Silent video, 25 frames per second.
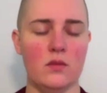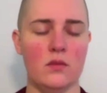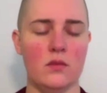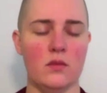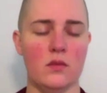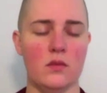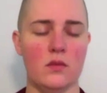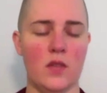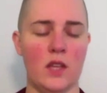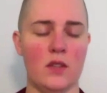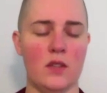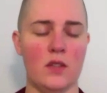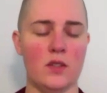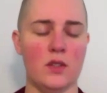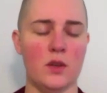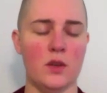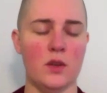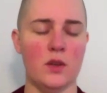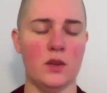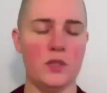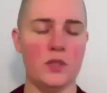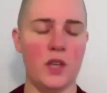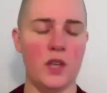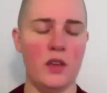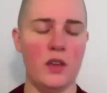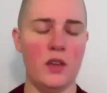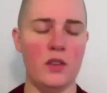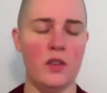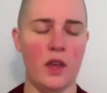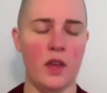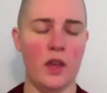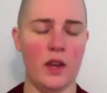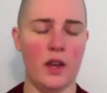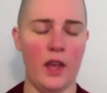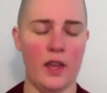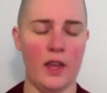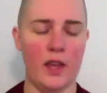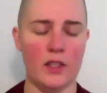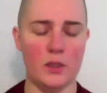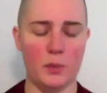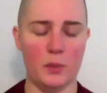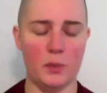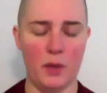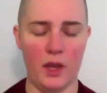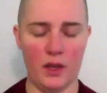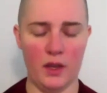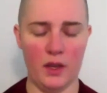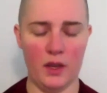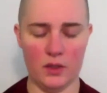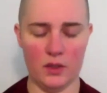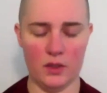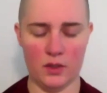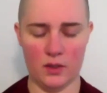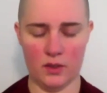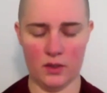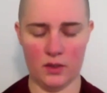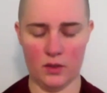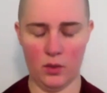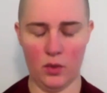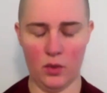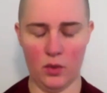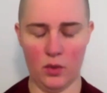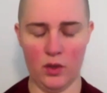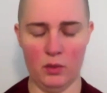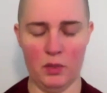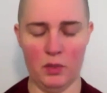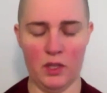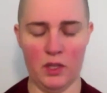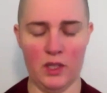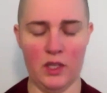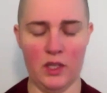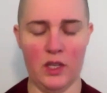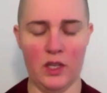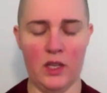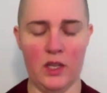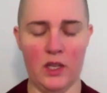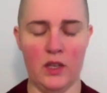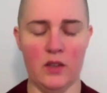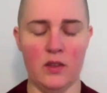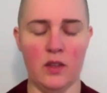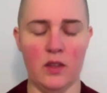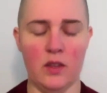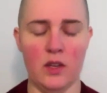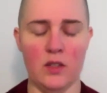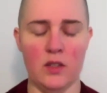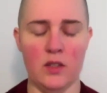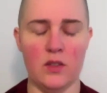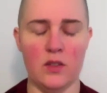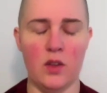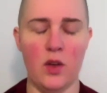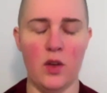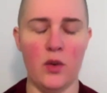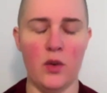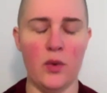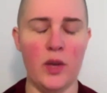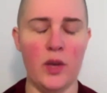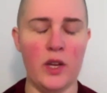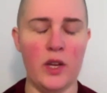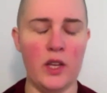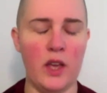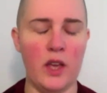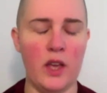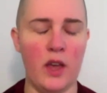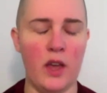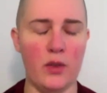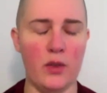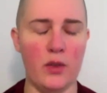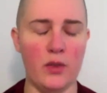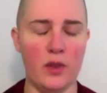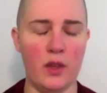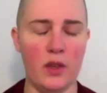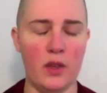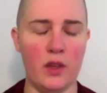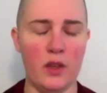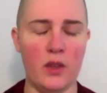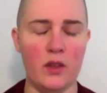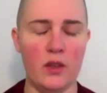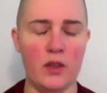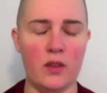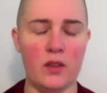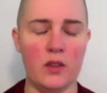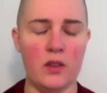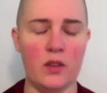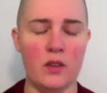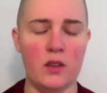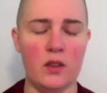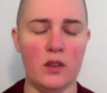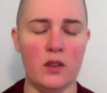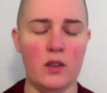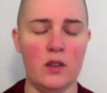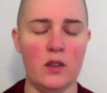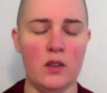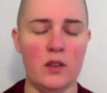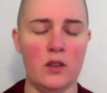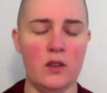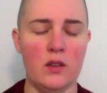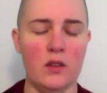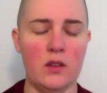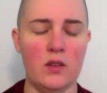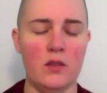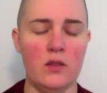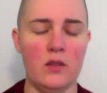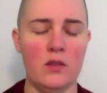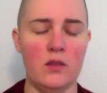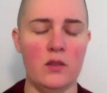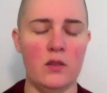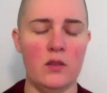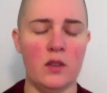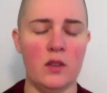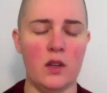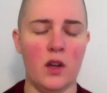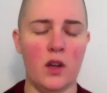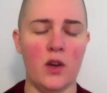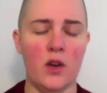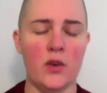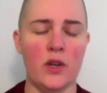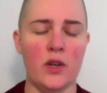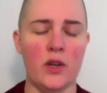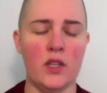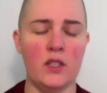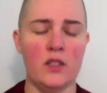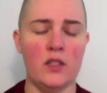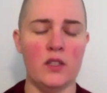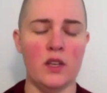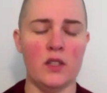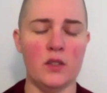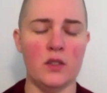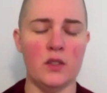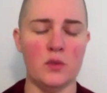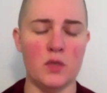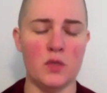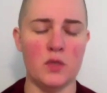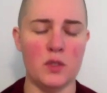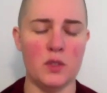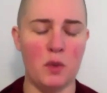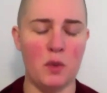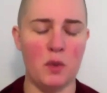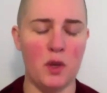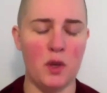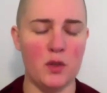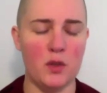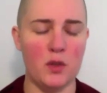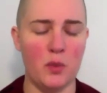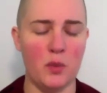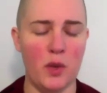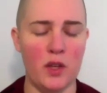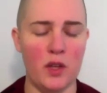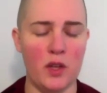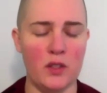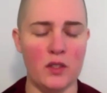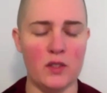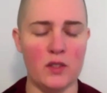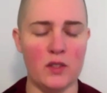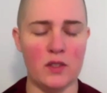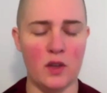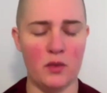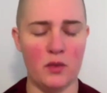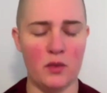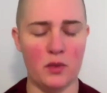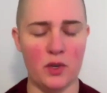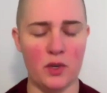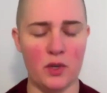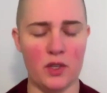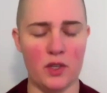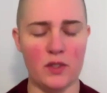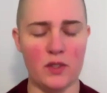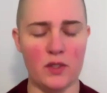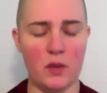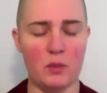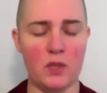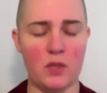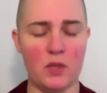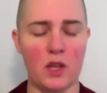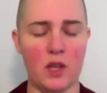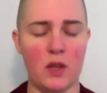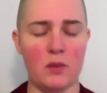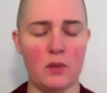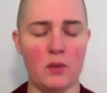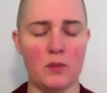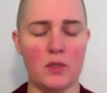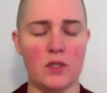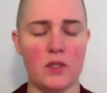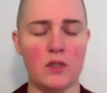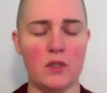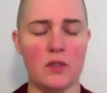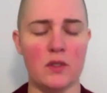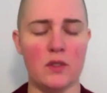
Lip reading: And so take that aspect or ability that is already healthy, that already does respond well to suffering sometimes,